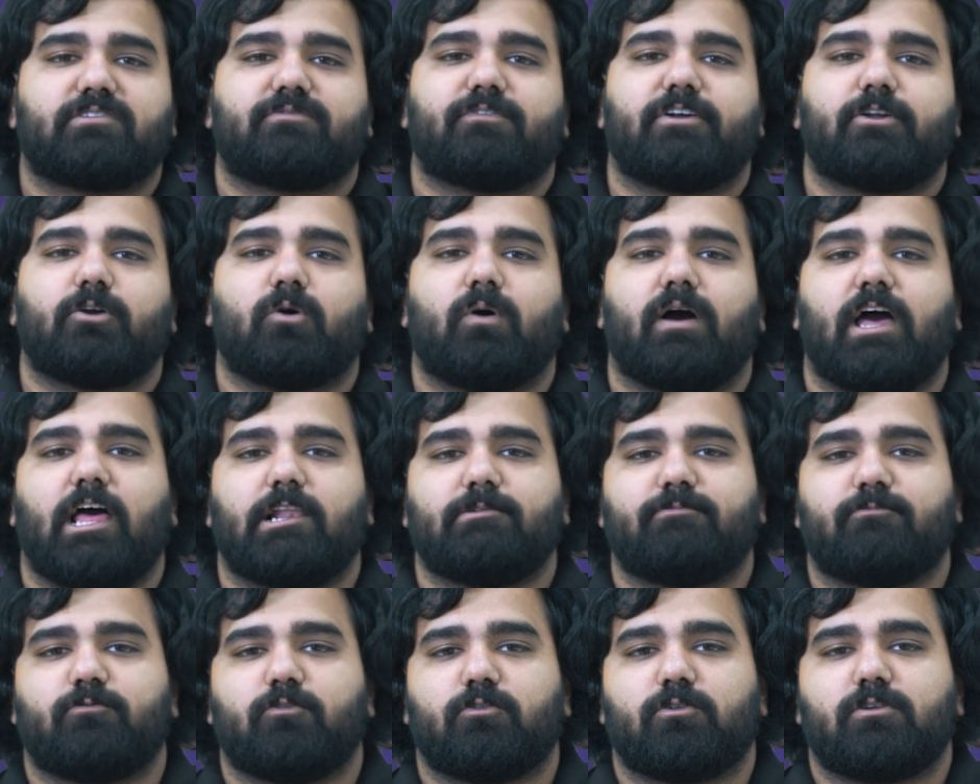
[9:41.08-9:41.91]
this video
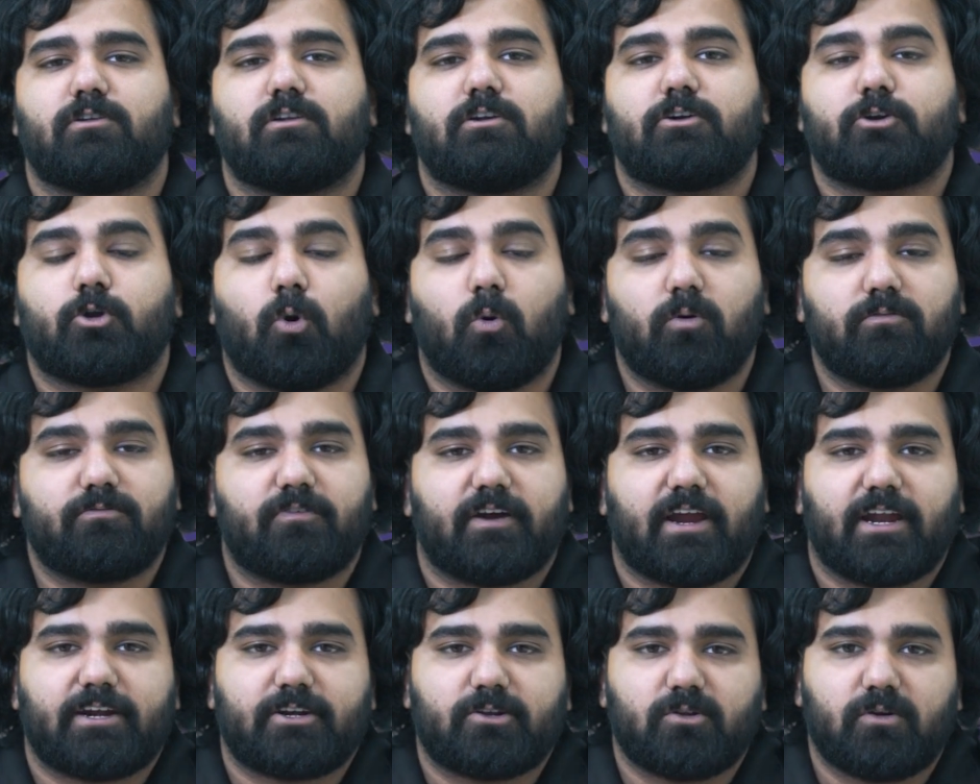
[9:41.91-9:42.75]
helpful, don't
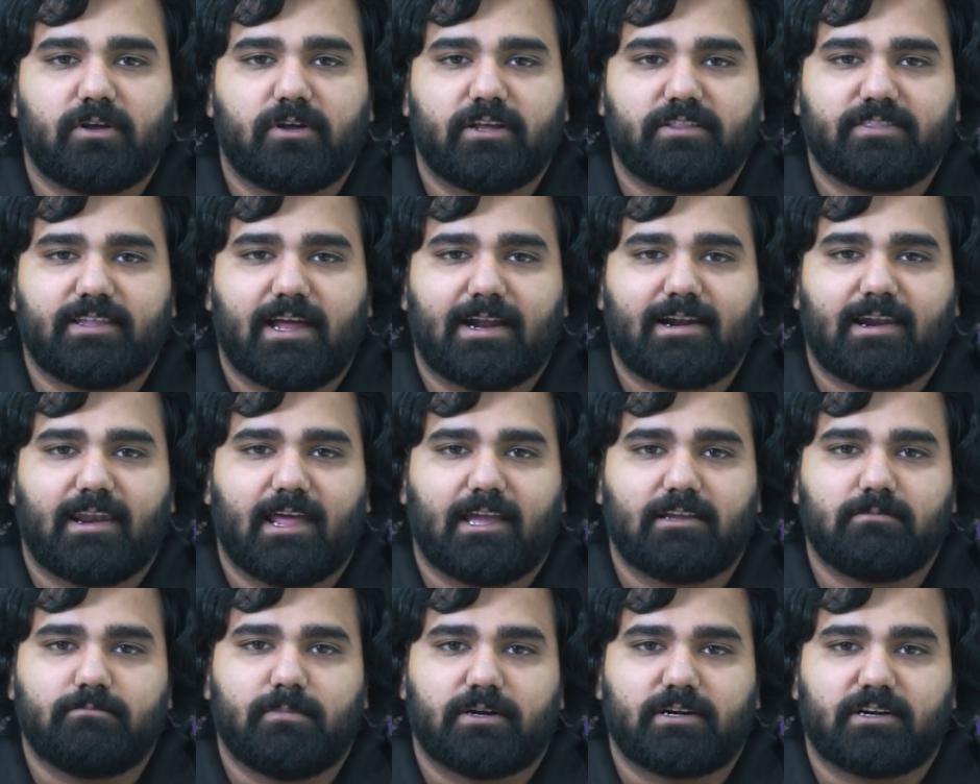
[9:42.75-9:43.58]
forget to hit that
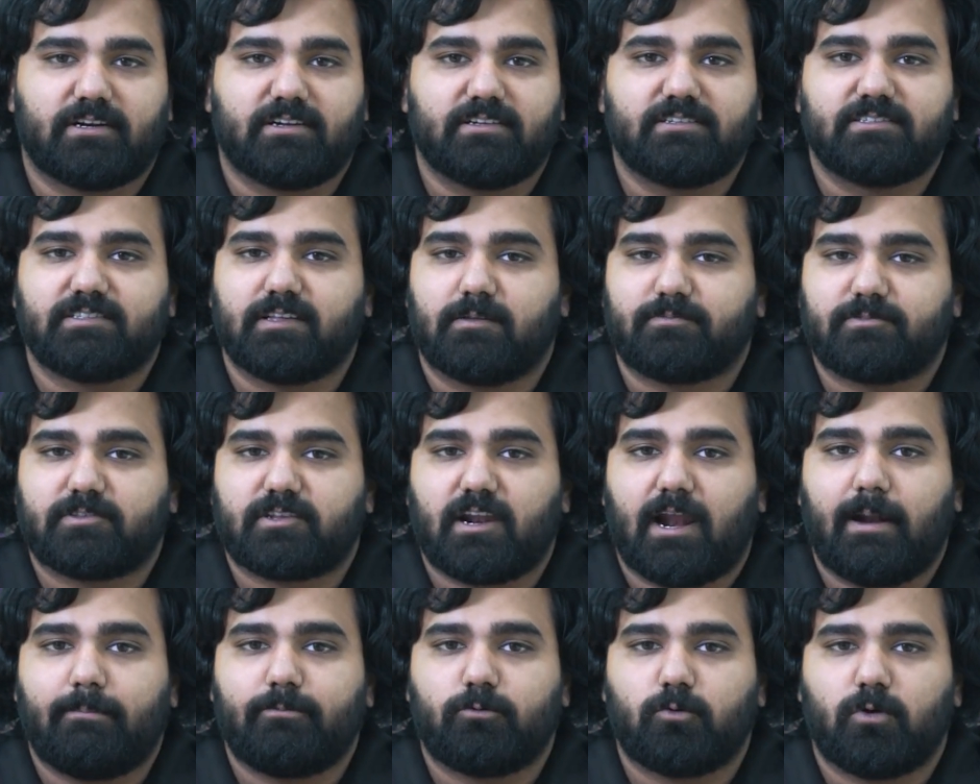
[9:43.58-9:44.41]
like button,
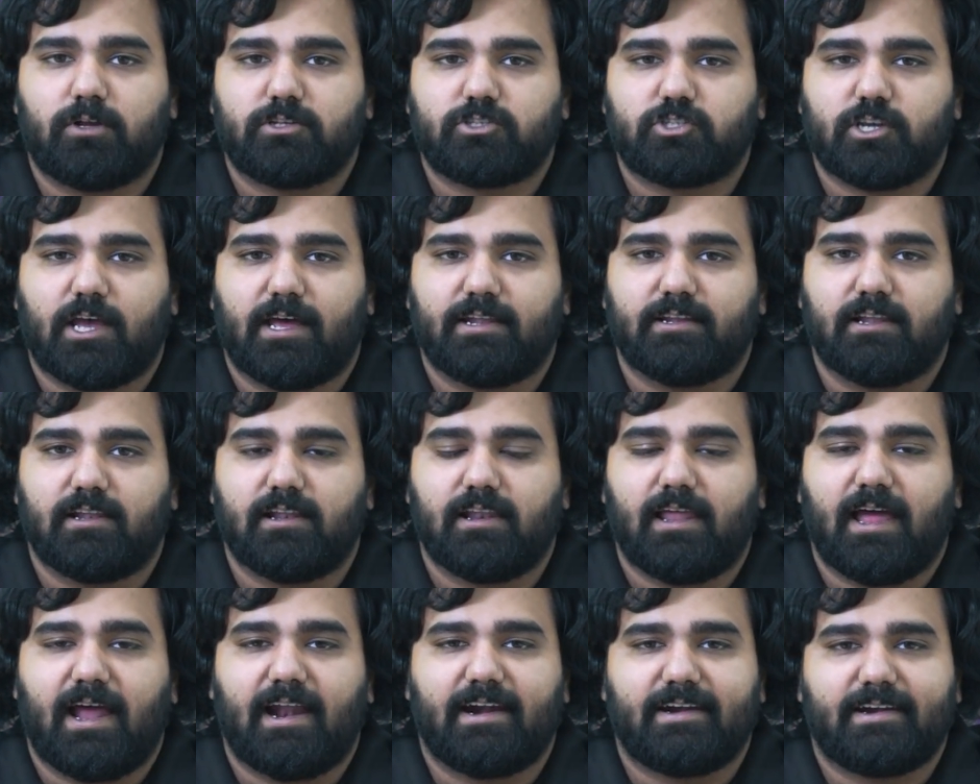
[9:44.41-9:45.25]
subscribe to our channel,
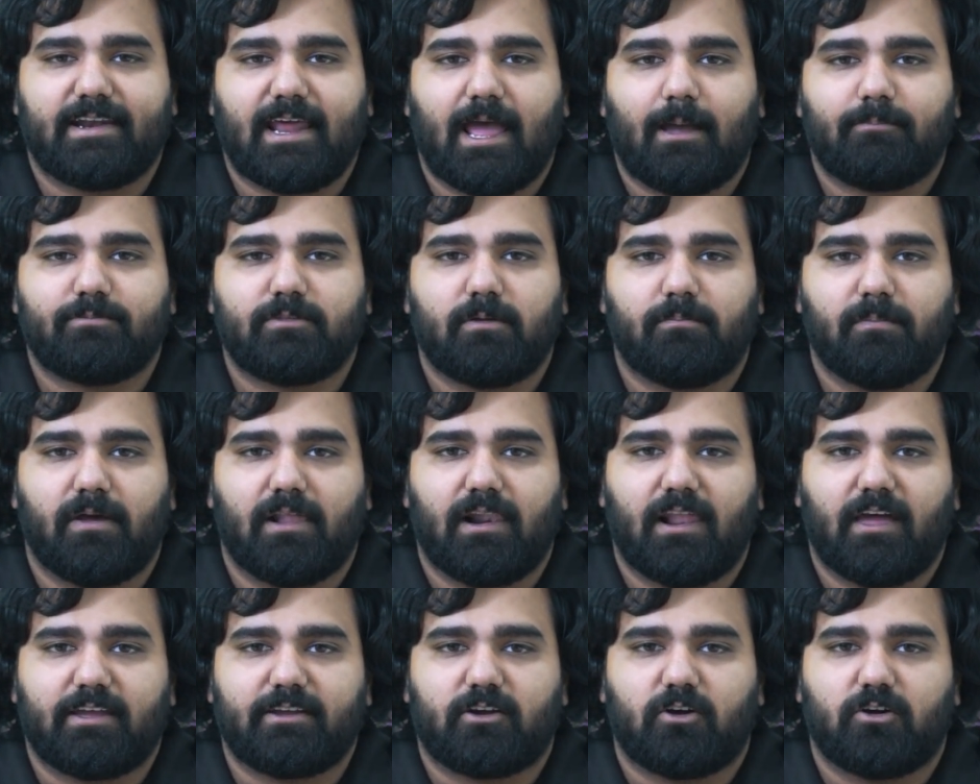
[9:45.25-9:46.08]
and tap the bell
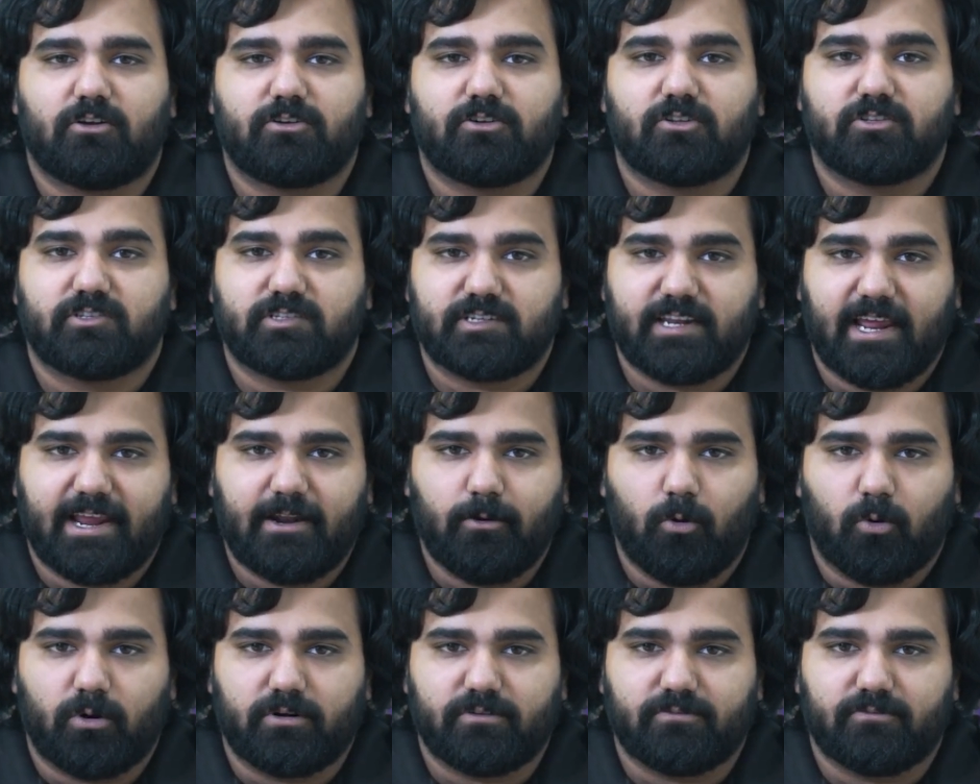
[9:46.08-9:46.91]
icon to stay
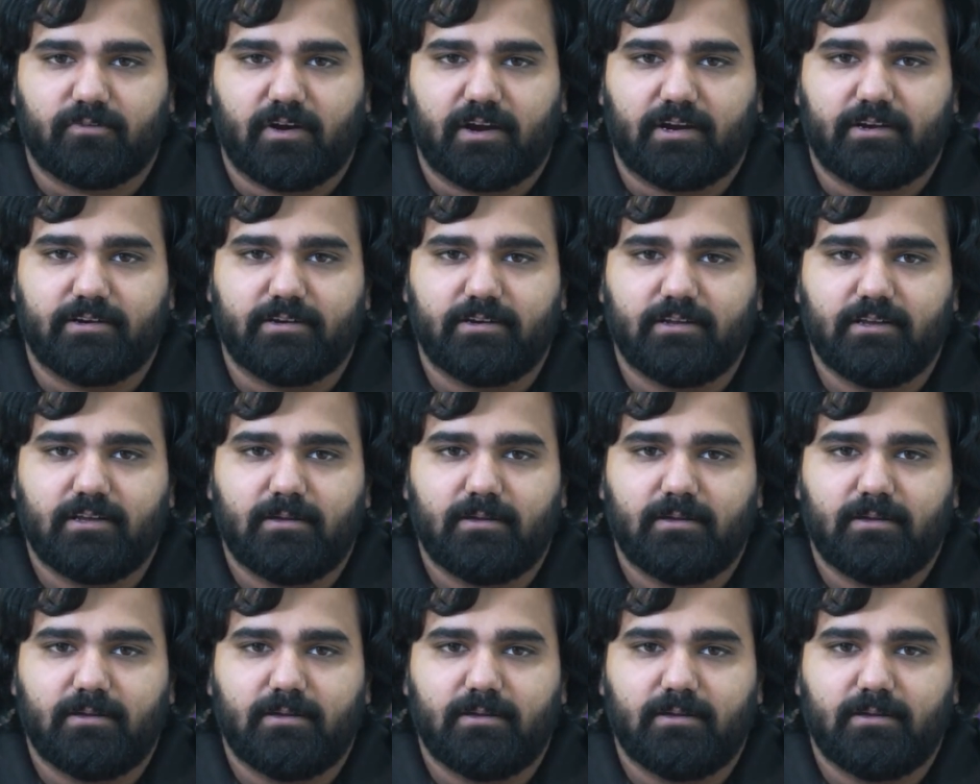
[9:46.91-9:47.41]
notified,